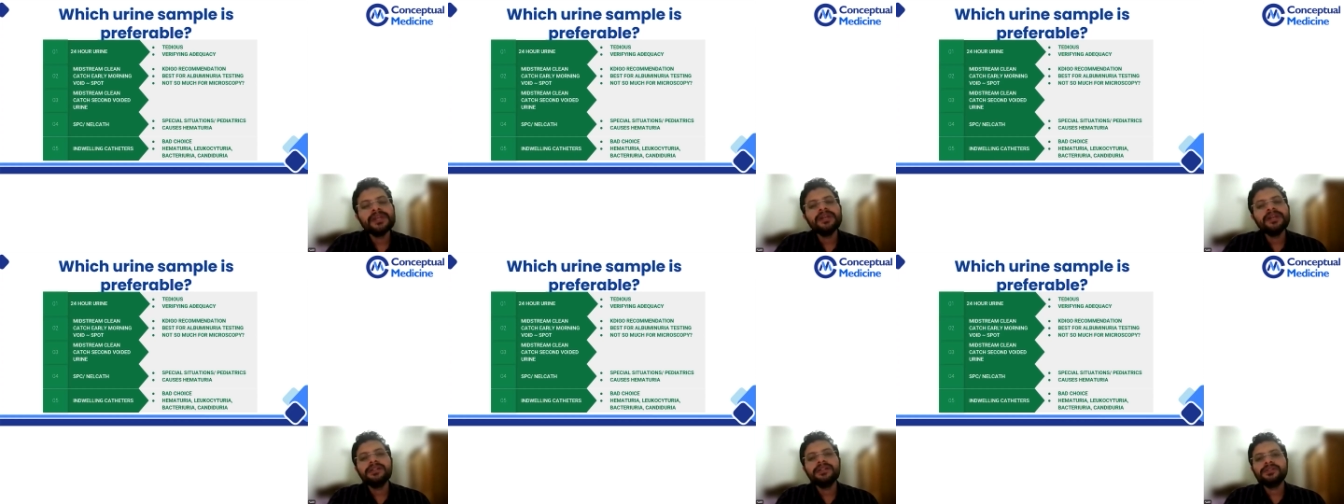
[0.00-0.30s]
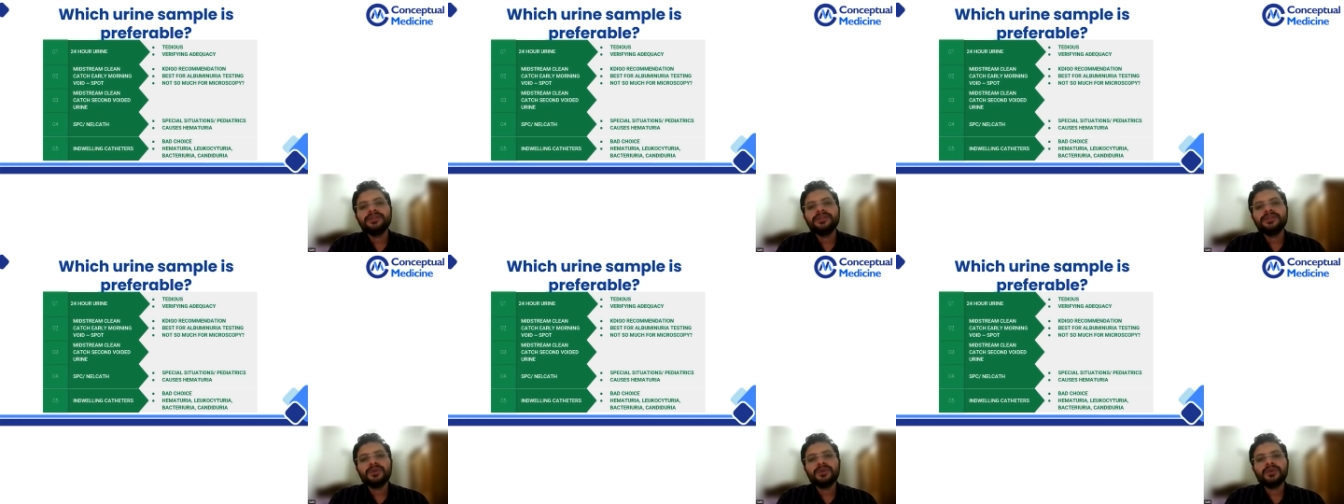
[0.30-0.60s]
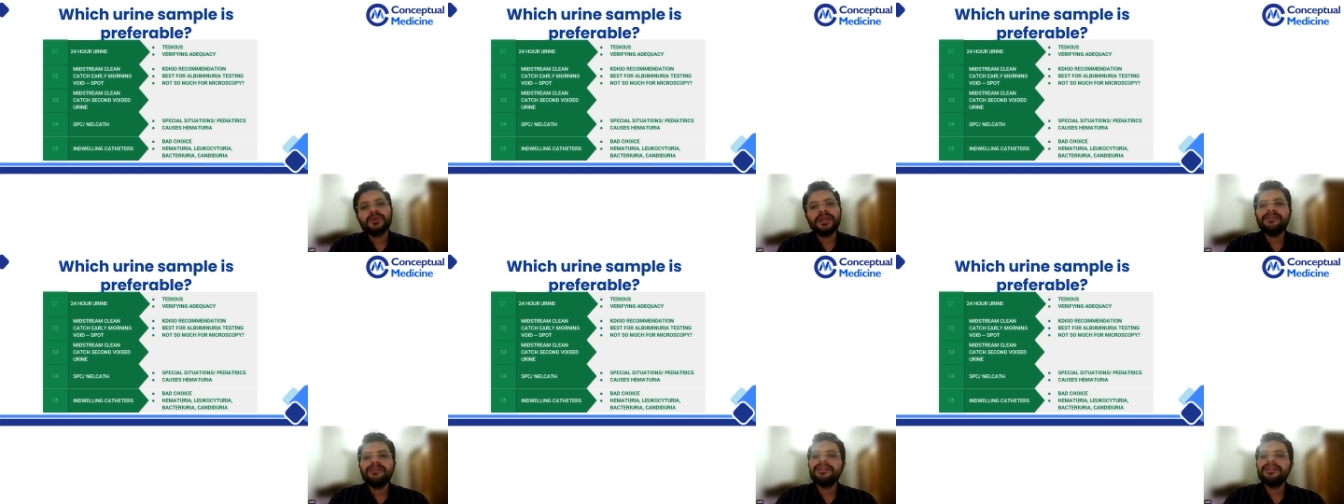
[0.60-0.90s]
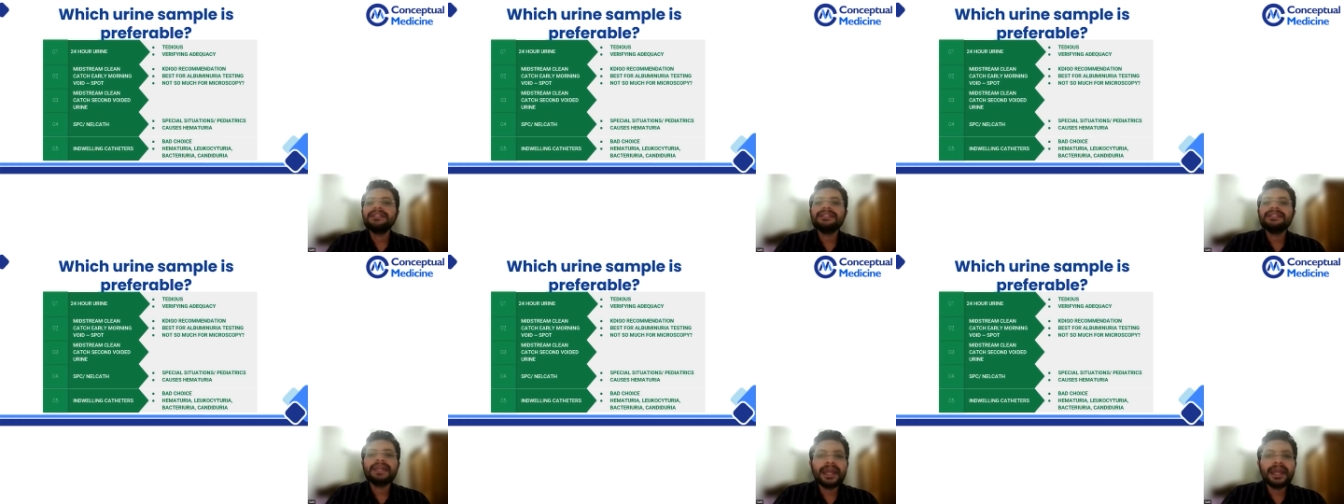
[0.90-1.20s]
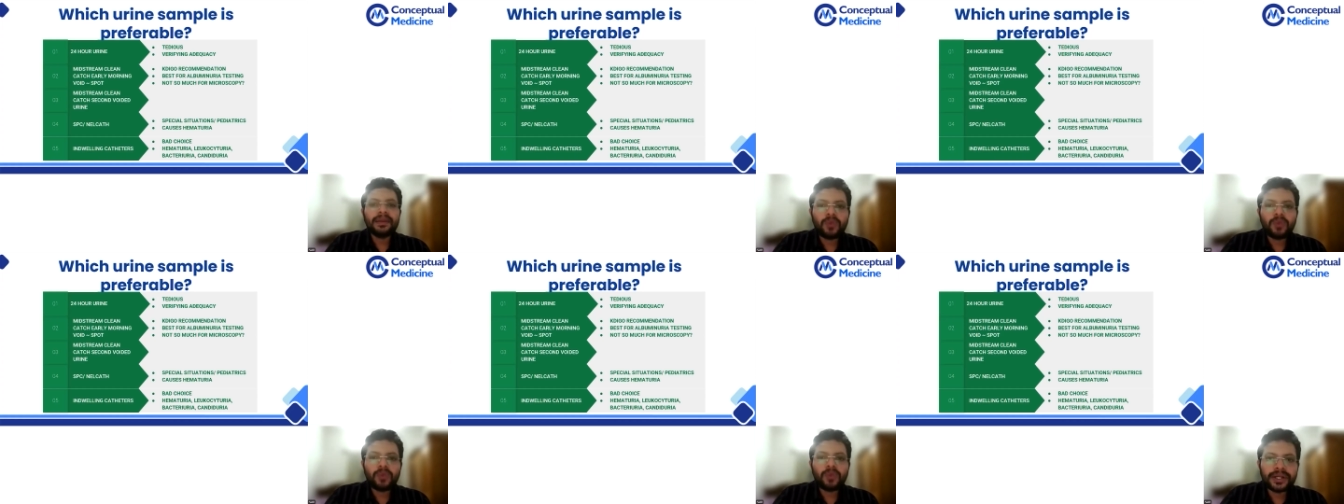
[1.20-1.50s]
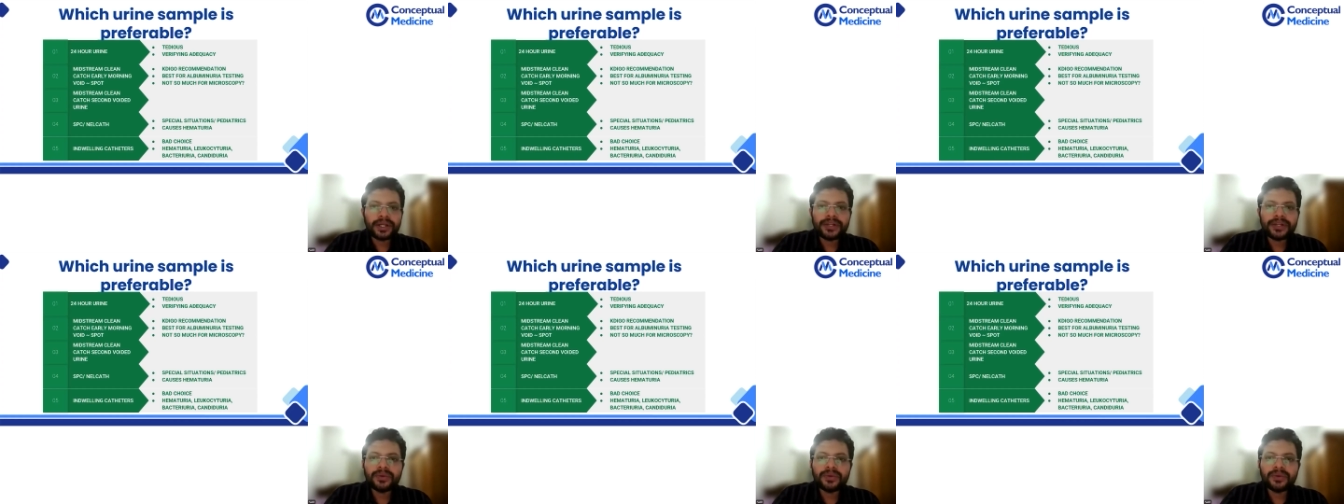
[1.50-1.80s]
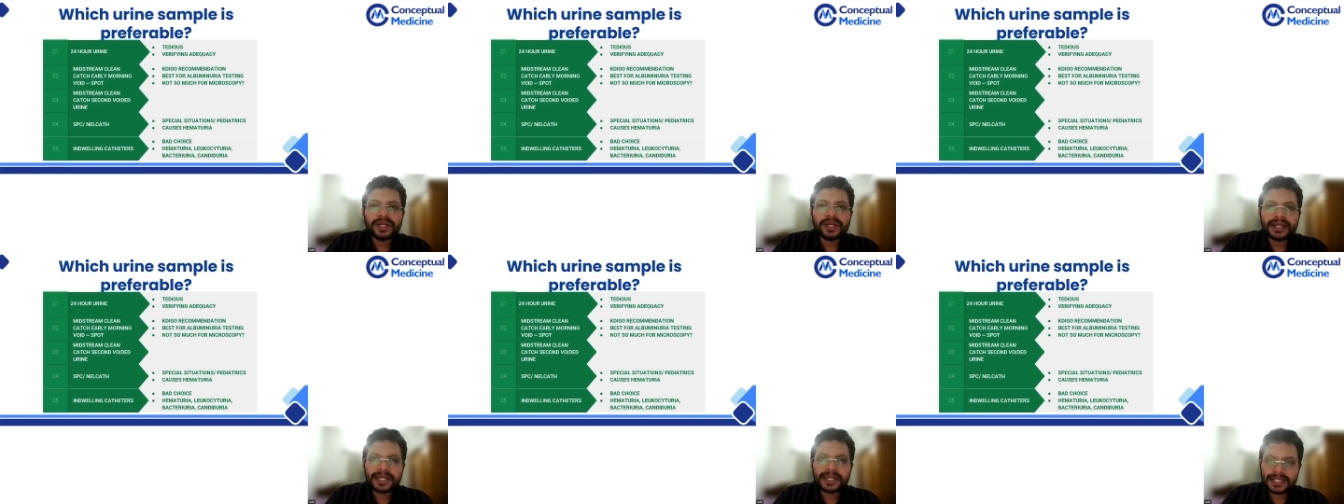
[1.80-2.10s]
So even the second voided
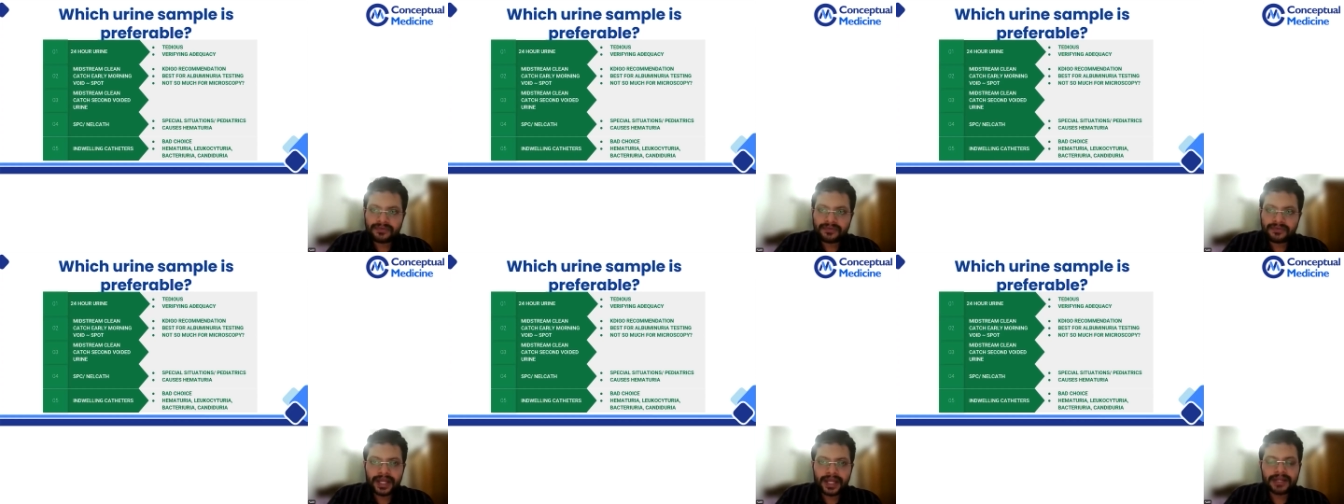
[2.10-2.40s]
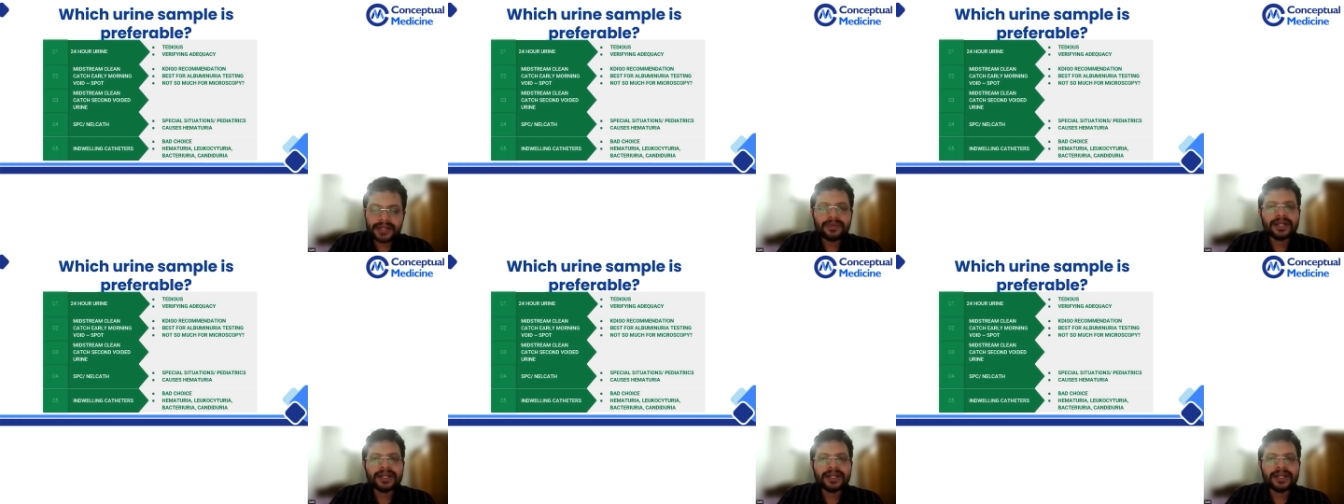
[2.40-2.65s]
urine is fine,